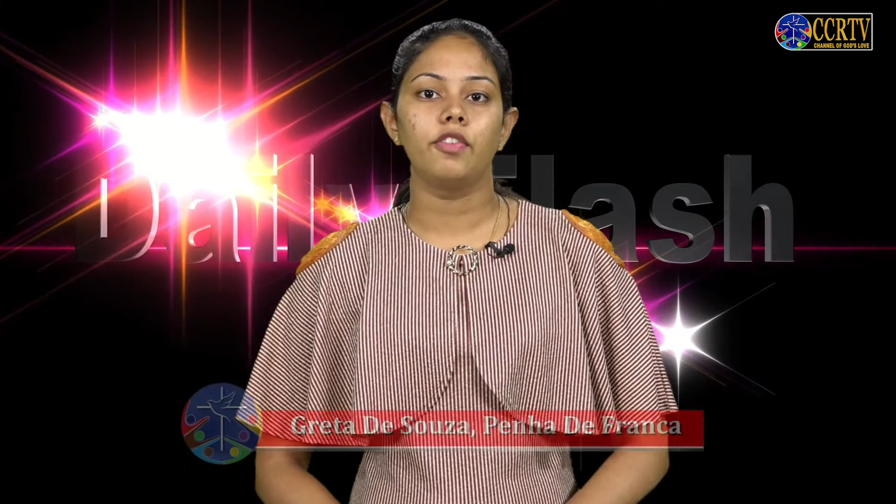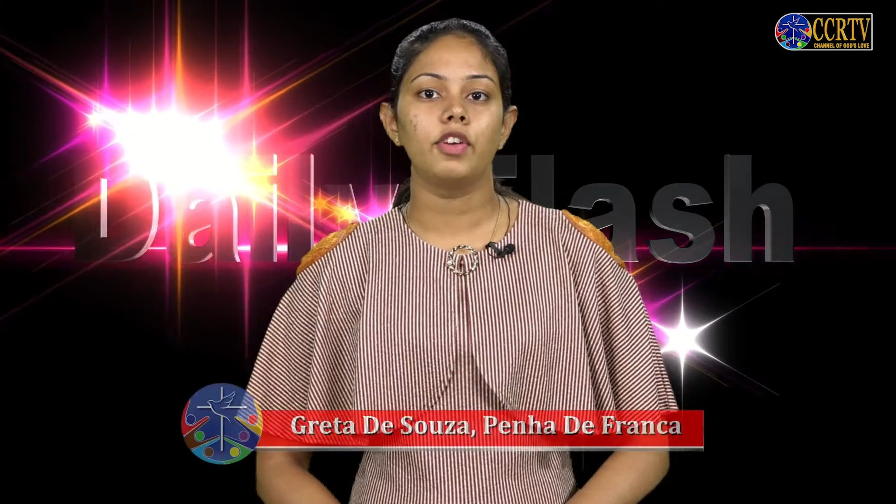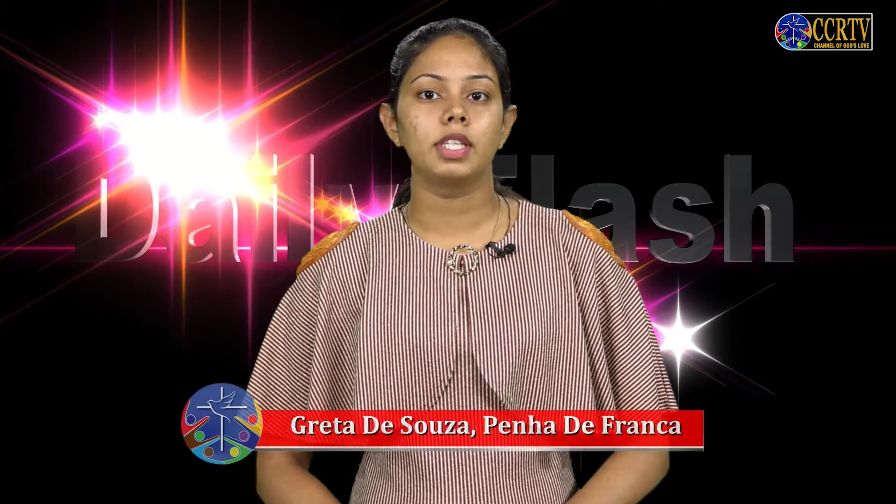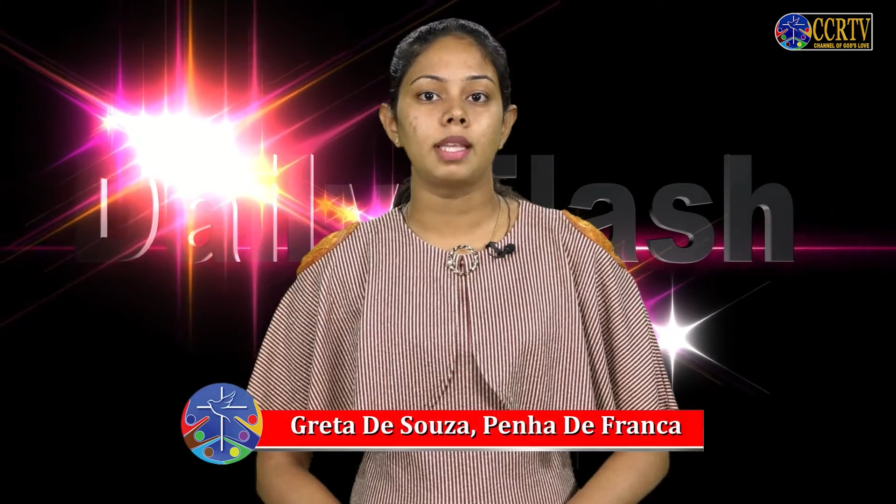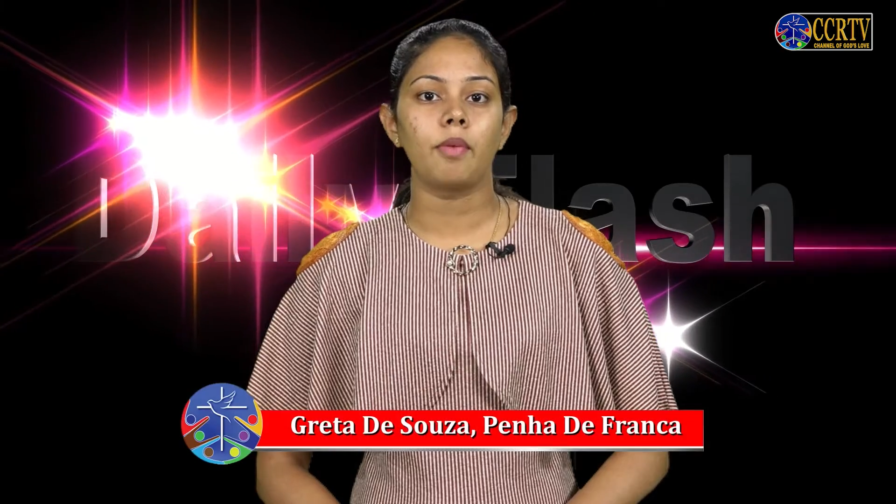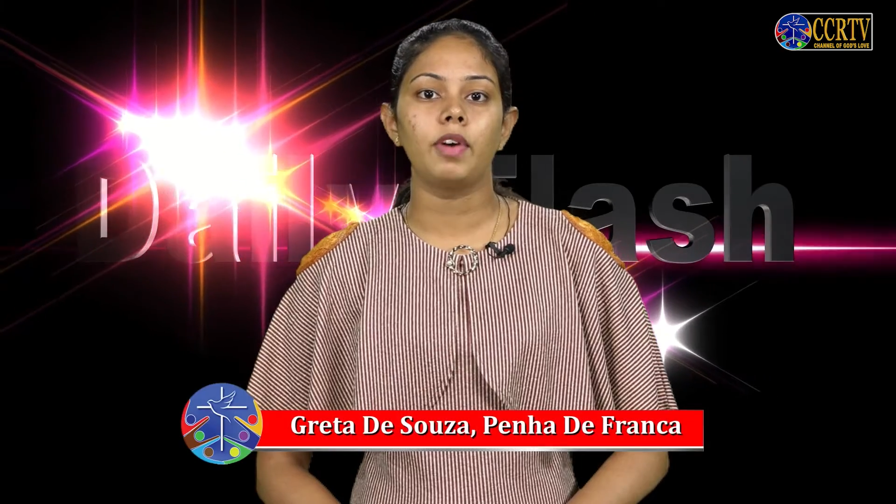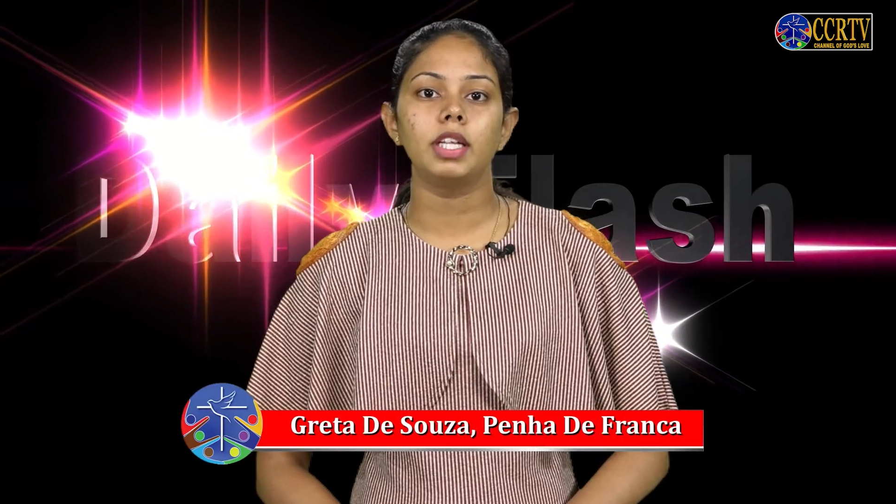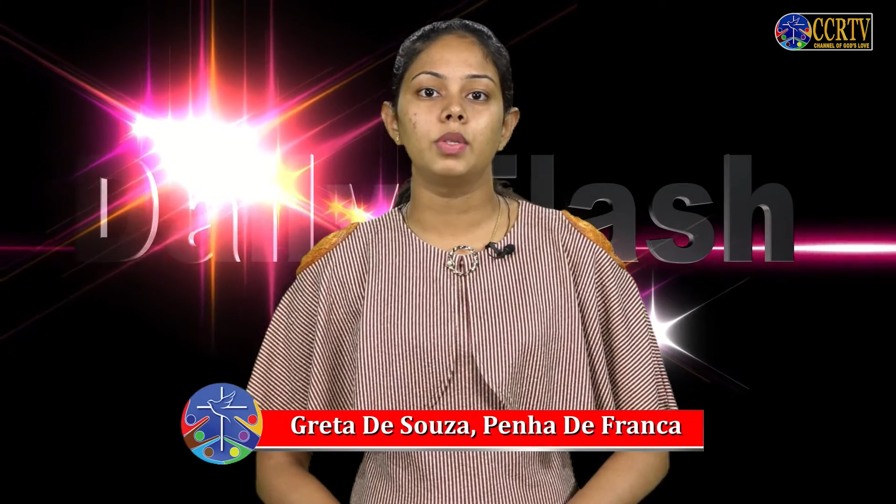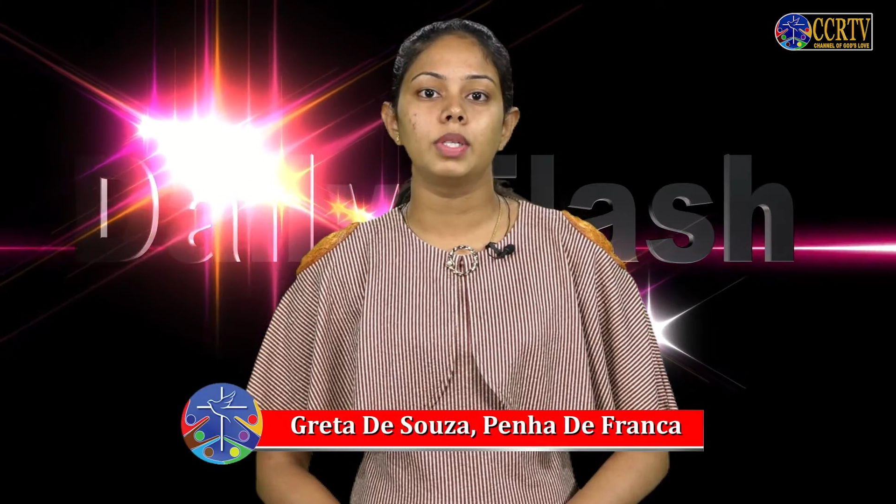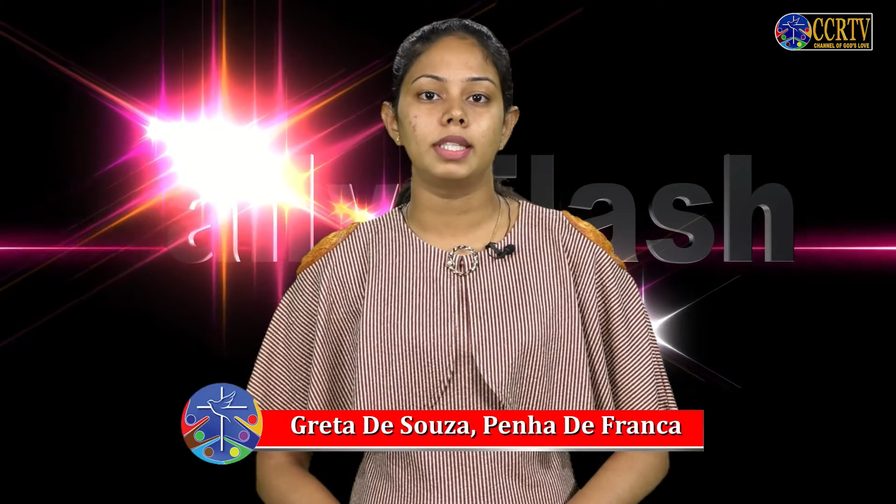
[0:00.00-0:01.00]
for
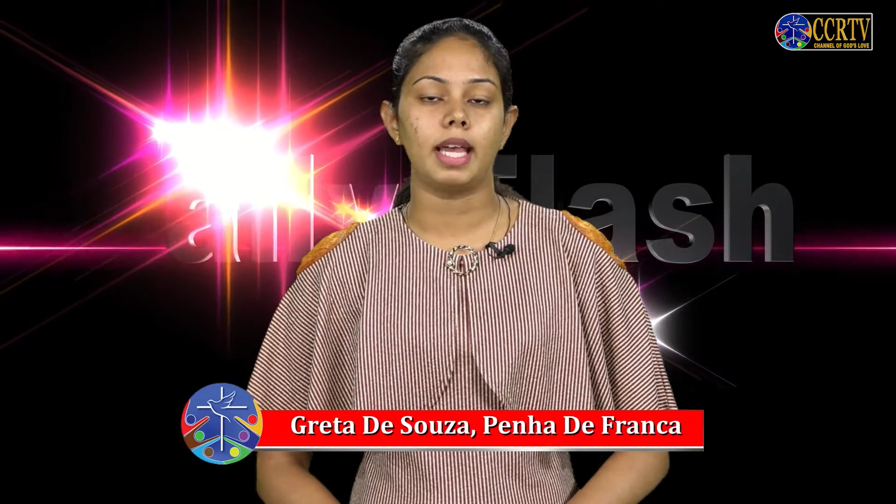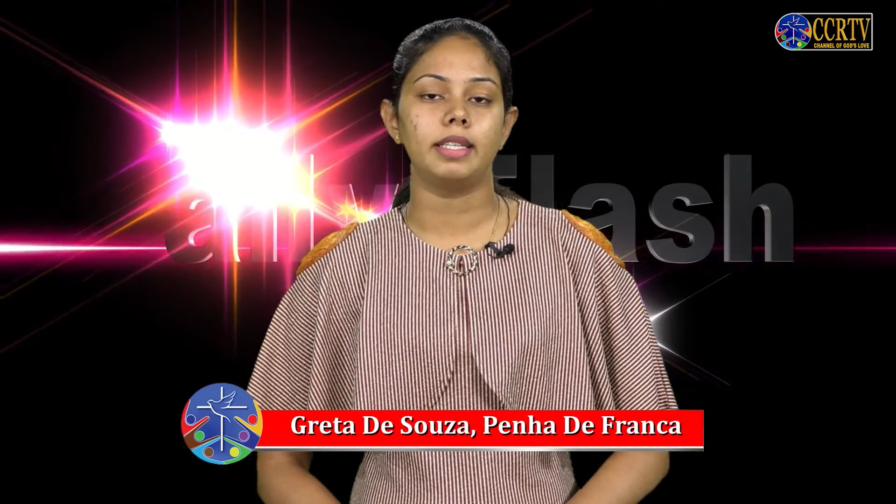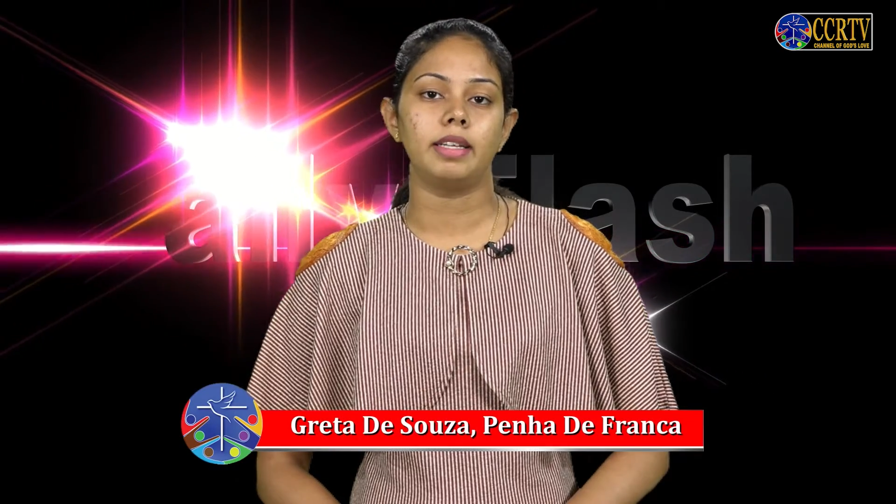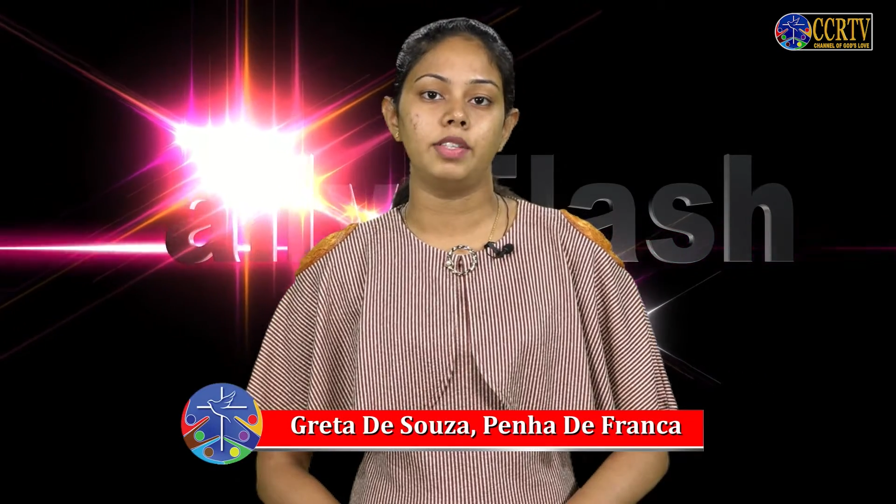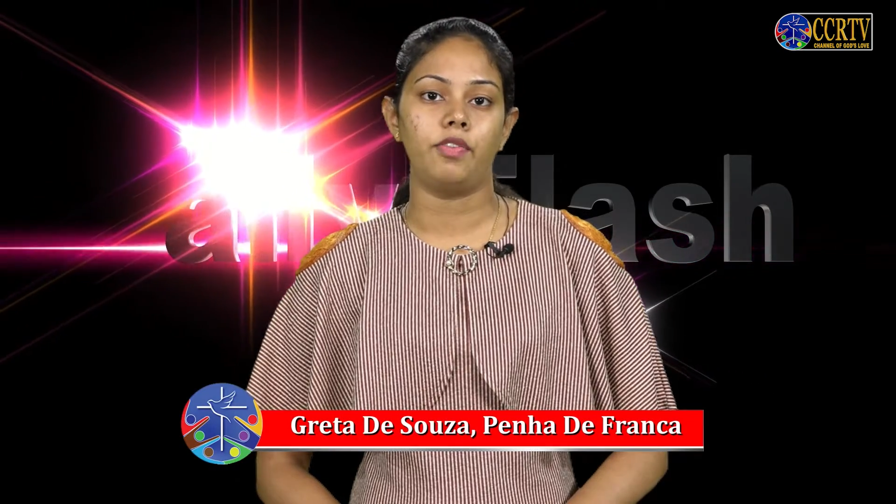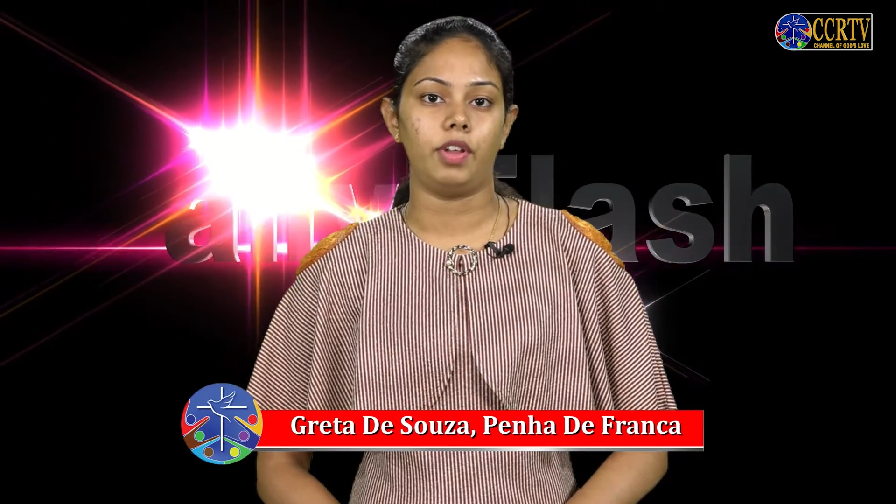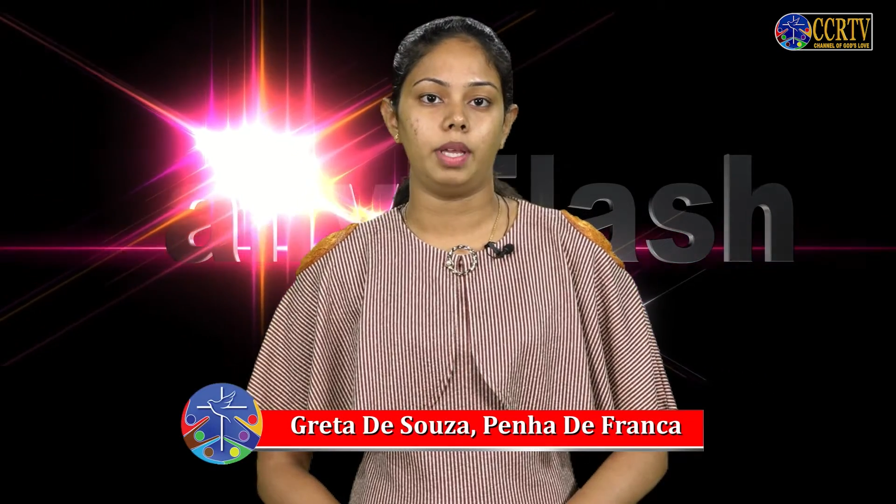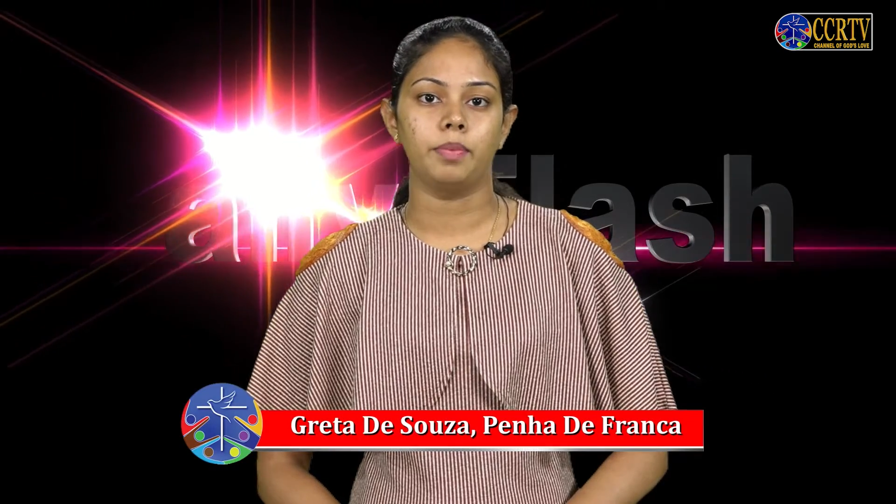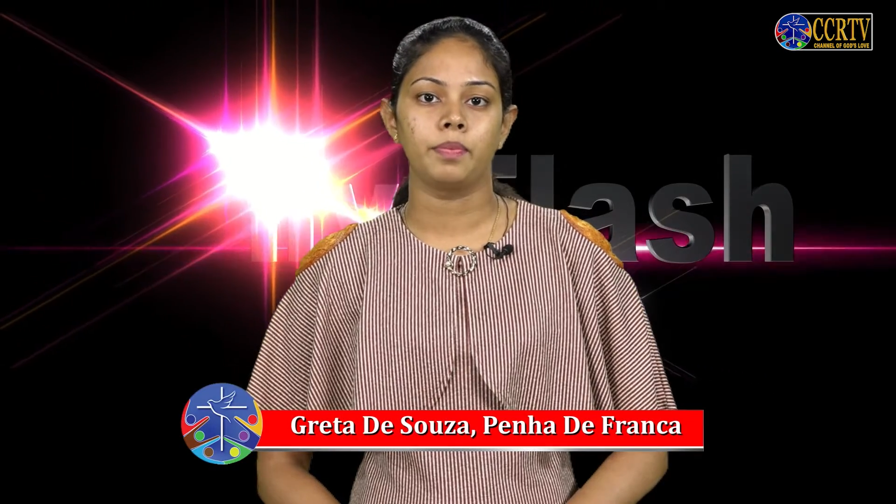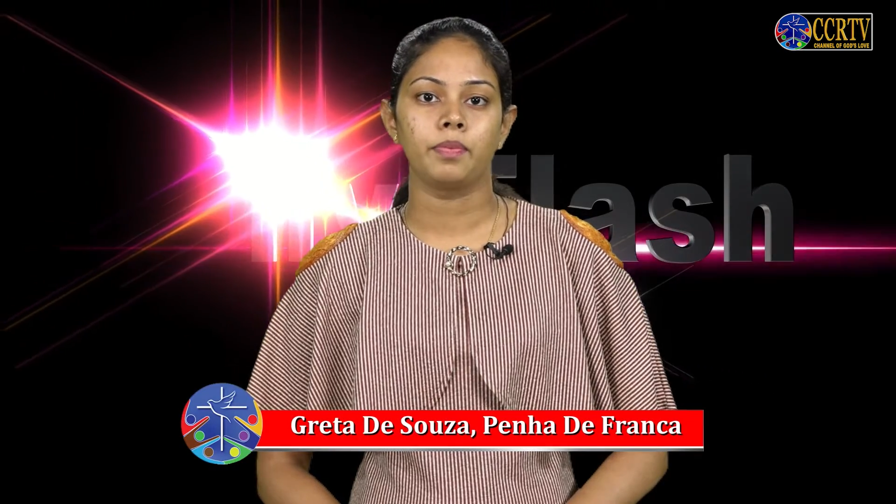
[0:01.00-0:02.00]
someone to set us free.